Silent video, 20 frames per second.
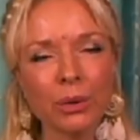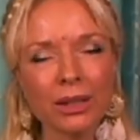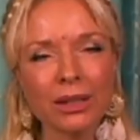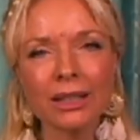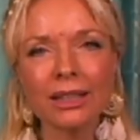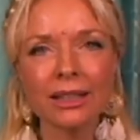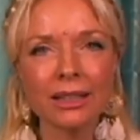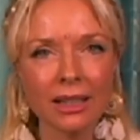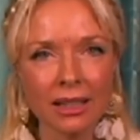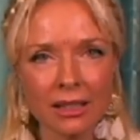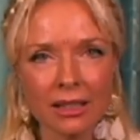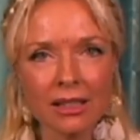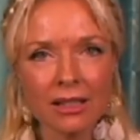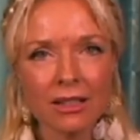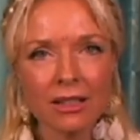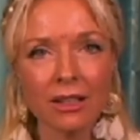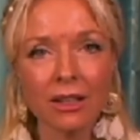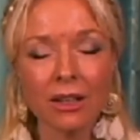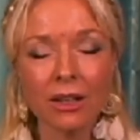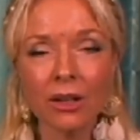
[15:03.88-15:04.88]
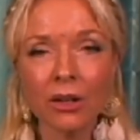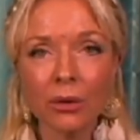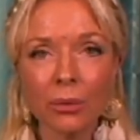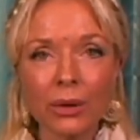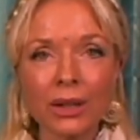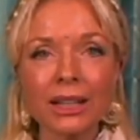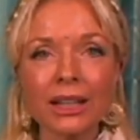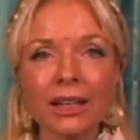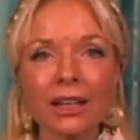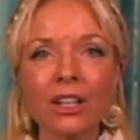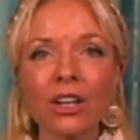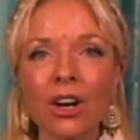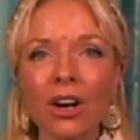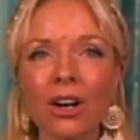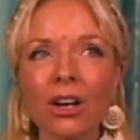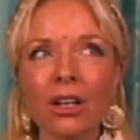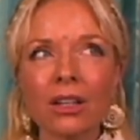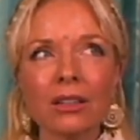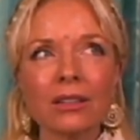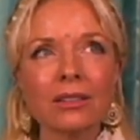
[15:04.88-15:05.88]
within us we can
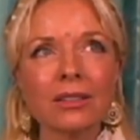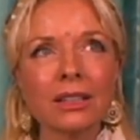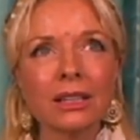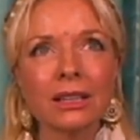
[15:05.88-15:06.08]
call